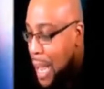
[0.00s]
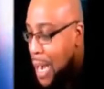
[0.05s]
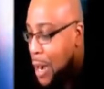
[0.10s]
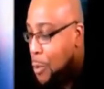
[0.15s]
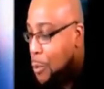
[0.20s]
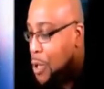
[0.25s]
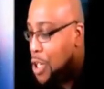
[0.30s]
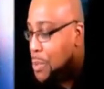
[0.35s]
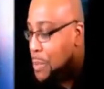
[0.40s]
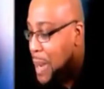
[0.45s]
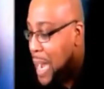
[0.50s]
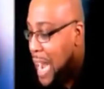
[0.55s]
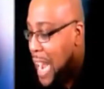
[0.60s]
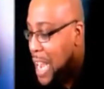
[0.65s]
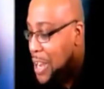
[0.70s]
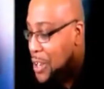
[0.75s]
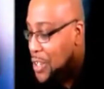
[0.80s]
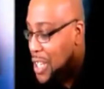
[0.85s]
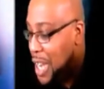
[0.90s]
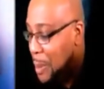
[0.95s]
was
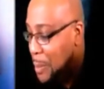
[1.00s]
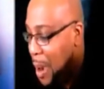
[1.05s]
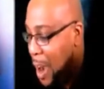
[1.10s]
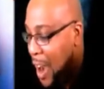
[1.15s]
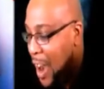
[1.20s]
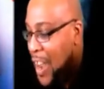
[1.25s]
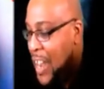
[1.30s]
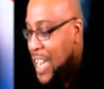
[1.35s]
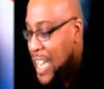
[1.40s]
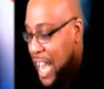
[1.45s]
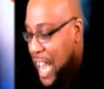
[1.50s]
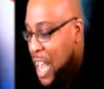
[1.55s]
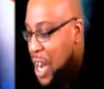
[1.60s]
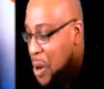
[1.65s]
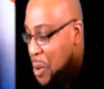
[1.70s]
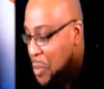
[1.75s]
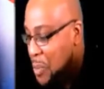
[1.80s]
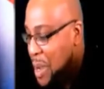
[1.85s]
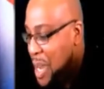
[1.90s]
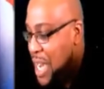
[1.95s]
behind you talking about, get
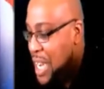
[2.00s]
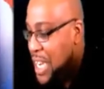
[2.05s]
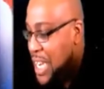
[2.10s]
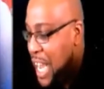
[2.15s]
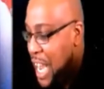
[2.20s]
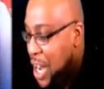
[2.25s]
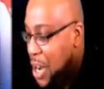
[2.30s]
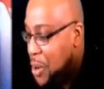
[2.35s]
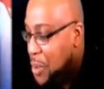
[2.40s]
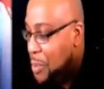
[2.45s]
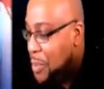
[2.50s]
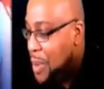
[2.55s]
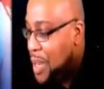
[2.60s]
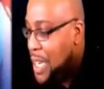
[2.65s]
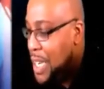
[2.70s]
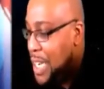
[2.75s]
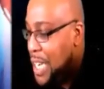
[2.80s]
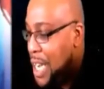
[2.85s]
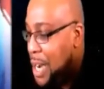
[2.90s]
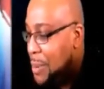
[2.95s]

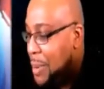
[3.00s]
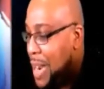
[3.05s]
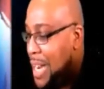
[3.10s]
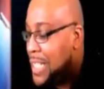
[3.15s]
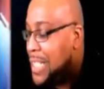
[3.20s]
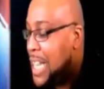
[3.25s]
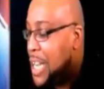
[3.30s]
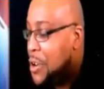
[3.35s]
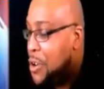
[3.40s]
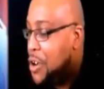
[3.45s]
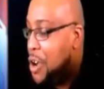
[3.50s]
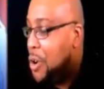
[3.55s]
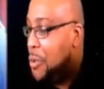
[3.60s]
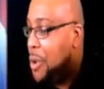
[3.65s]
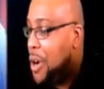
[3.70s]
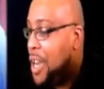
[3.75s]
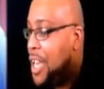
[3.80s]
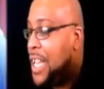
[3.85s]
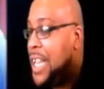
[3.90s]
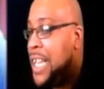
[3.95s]
him. I said, you know
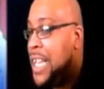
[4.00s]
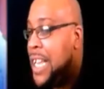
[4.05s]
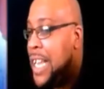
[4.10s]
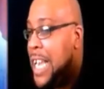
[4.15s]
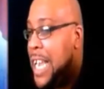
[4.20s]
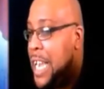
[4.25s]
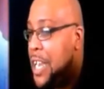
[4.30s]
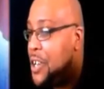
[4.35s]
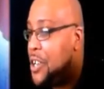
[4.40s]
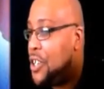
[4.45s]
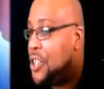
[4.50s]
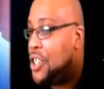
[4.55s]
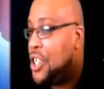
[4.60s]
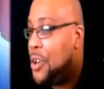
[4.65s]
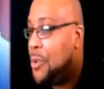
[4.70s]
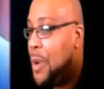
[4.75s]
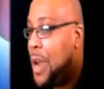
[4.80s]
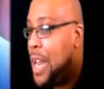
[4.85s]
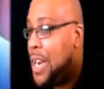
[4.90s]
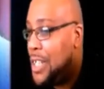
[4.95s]
what? He could have turned
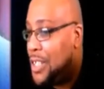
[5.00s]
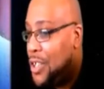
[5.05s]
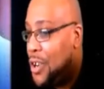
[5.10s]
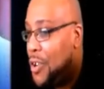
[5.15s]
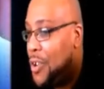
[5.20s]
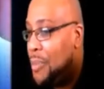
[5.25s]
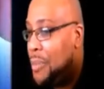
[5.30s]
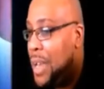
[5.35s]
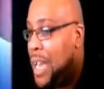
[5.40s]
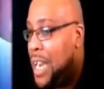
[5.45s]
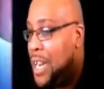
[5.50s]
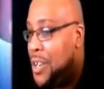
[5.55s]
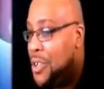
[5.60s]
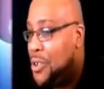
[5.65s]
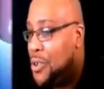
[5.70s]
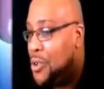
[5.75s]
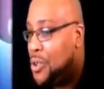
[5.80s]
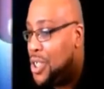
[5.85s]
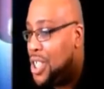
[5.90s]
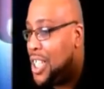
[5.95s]
around and told him, man,
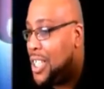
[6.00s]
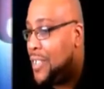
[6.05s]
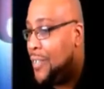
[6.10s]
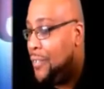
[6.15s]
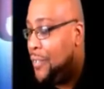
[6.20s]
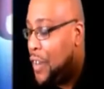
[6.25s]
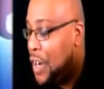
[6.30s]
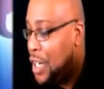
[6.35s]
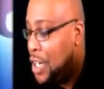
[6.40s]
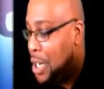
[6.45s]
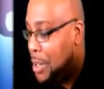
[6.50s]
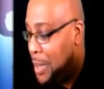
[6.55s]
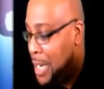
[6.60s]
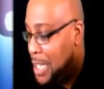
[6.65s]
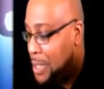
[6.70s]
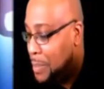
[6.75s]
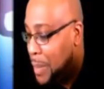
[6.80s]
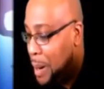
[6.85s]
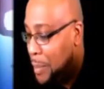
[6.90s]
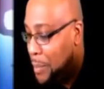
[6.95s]
dude, shut the fuck up.
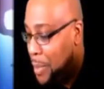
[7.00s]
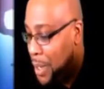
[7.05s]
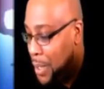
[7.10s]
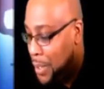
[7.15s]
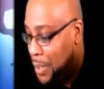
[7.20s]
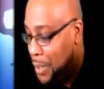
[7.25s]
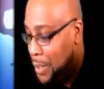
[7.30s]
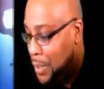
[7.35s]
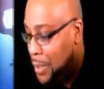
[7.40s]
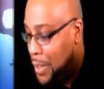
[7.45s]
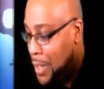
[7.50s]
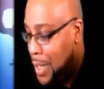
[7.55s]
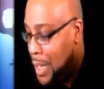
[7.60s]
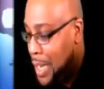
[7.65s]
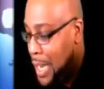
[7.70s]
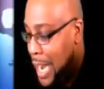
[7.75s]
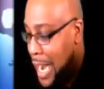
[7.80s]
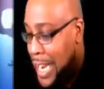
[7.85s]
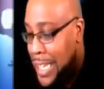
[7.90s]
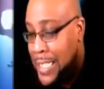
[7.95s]
That's my brother.
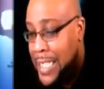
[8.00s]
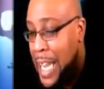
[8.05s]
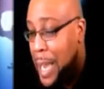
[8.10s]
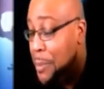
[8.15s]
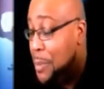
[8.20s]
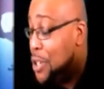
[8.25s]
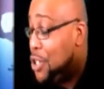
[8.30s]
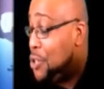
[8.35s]
I said, but you